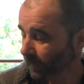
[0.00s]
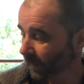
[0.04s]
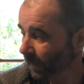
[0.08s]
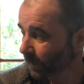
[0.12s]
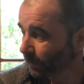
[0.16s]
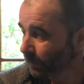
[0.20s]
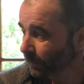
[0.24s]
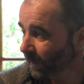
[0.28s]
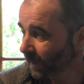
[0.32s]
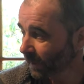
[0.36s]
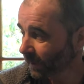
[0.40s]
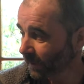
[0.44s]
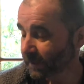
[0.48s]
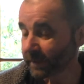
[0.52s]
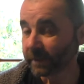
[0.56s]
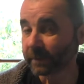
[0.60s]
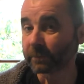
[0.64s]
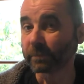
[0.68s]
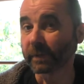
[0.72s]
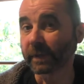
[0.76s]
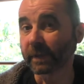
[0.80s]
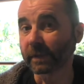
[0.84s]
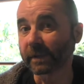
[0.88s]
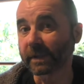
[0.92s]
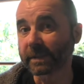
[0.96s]
But I did
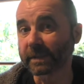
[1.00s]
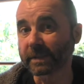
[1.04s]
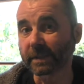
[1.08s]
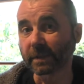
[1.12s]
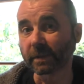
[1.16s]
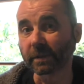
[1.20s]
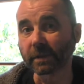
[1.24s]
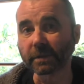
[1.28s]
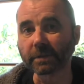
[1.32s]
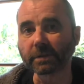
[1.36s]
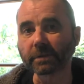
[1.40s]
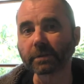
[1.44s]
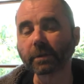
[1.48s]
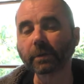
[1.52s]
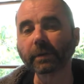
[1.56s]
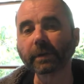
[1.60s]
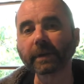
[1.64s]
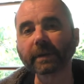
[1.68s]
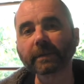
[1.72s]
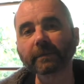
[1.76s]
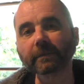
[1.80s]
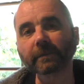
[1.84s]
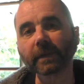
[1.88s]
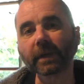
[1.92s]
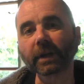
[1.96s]
realise that I was doing
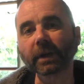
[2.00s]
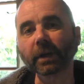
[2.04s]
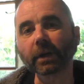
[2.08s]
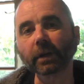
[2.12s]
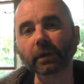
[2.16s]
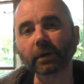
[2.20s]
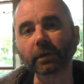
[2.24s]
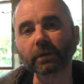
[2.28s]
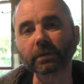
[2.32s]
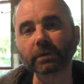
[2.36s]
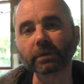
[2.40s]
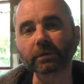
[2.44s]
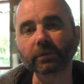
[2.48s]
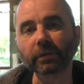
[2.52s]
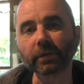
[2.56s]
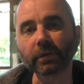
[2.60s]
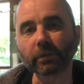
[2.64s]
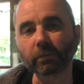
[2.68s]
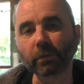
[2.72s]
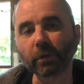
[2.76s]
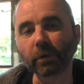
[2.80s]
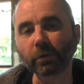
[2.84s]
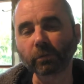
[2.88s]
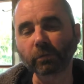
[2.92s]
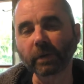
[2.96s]
the videos for the
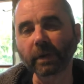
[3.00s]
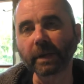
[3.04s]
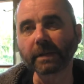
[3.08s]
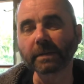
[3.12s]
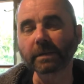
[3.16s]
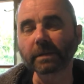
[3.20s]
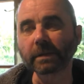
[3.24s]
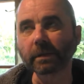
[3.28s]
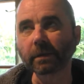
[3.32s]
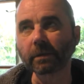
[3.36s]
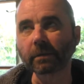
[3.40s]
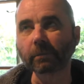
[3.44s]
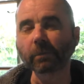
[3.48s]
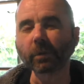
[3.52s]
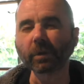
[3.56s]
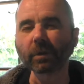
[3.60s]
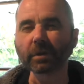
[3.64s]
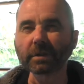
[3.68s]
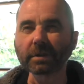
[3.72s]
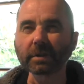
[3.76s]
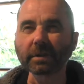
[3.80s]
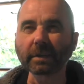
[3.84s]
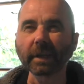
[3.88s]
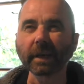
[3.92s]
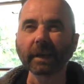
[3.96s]
wrong reason, and it was
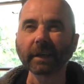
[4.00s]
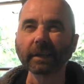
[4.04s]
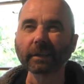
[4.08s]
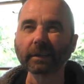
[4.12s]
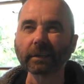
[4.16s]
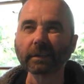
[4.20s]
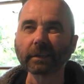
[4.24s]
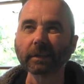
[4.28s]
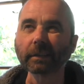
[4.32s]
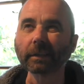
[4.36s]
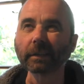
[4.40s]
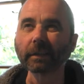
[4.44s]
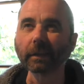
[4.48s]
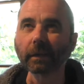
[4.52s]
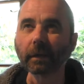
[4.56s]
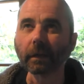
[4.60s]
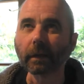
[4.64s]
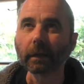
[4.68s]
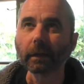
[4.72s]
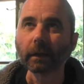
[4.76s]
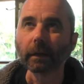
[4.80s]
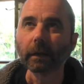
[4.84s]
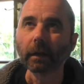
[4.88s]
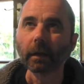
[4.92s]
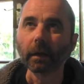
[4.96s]
starting to
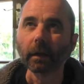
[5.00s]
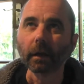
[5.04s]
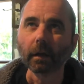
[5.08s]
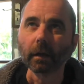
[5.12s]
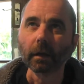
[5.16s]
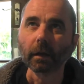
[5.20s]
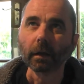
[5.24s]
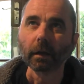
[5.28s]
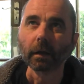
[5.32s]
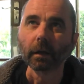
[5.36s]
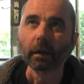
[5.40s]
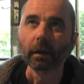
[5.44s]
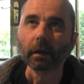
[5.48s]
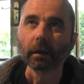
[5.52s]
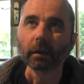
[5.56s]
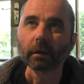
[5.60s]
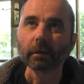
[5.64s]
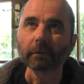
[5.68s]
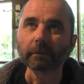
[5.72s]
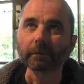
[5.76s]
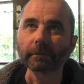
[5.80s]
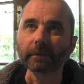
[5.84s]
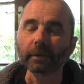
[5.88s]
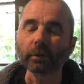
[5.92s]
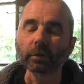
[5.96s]

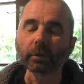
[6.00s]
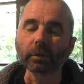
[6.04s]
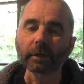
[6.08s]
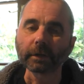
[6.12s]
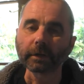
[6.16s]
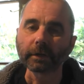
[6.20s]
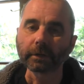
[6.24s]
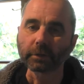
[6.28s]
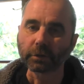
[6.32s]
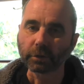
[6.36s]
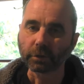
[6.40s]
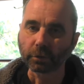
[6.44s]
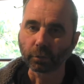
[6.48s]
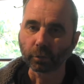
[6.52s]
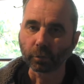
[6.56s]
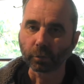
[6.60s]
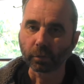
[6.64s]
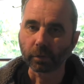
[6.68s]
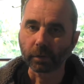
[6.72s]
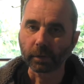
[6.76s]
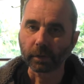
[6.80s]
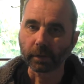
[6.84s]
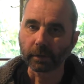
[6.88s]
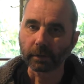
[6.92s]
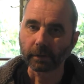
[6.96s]
feel like a
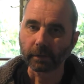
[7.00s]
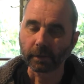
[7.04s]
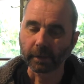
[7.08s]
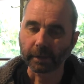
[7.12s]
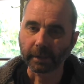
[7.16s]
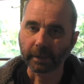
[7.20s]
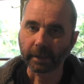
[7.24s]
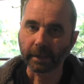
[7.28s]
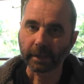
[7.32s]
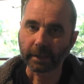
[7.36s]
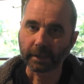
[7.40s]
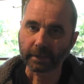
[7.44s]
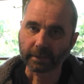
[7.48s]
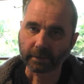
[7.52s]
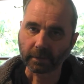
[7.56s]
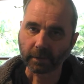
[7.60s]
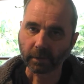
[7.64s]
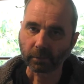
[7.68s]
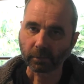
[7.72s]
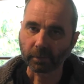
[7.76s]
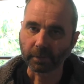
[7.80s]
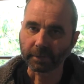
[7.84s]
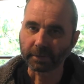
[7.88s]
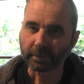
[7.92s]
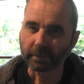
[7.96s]
chore, I guess. I
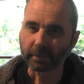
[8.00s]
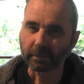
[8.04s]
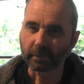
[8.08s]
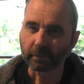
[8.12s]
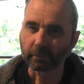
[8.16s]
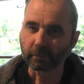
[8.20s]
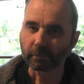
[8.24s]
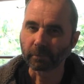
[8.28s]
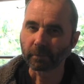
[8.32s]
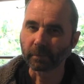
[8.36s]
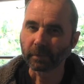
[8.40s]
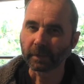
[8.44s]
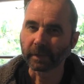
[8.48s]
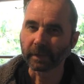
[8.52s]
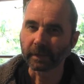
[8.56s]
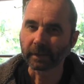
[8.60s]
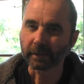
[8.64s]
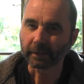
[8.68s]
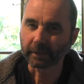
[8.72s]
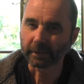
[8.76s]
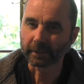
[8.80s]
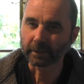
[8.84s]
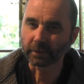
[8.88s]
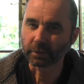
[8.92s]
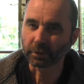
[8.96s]
wasn't
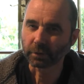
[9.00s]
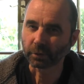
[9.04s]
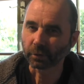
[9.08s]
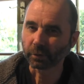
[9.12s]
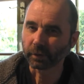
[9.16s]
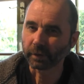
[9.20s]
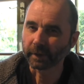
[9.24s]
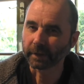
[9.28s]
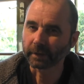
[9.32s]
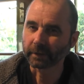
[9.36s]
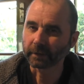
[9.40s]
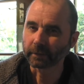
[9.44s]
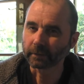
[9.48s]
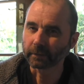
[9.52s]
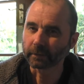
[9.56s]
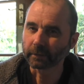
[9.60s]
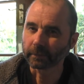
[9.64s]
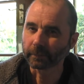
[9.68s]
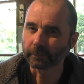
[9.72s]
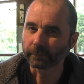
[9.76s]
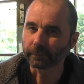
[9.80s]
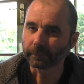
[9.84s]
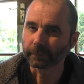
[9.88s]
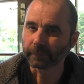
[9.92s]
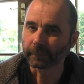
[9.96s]
really enjoying
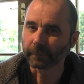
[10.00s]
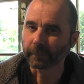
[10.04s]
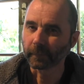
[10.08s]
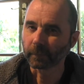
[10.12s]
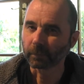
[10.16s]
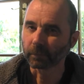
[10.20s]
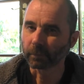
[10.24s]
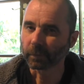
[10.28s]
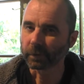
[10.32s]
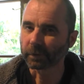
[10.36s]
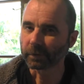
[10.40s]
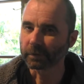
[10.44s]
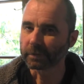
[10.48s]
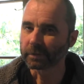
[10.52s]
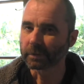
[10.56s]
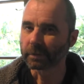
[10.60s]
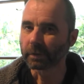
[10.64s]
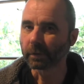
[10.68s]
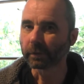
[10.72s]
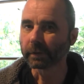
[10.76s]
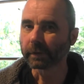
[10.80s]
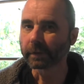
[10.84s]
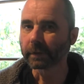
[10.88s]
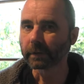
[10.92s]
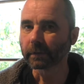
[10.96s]
what I was
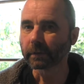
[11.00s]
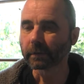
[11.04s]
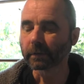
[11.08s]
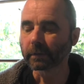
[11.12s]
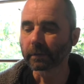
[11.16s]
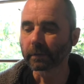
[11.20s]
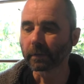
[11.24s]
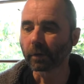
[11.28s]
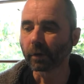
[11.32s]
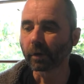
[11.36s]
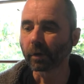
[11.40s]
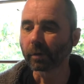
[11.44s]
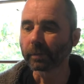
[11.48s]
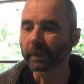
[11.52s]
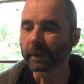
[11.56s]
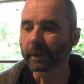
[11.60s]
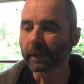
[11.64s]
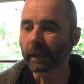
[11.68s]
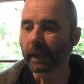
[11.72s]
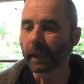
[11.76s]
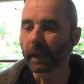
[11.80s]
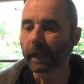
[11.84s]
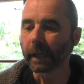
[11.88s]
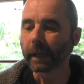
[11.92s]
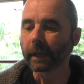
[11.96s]
doing, the hobby.
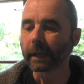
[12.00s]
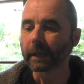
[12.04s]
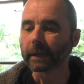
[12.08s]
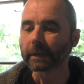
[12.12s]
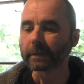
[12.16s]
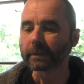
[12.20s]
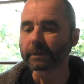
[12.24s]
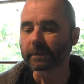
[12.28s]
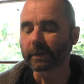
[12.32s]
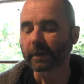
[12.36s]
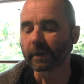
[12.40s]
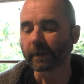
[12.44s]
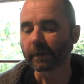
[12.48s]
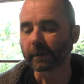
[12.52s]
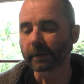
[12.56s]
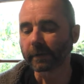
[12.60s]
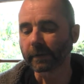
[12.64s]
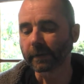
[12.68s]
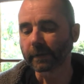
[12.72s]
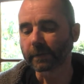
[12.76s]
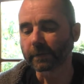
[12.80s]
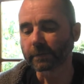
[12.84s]
So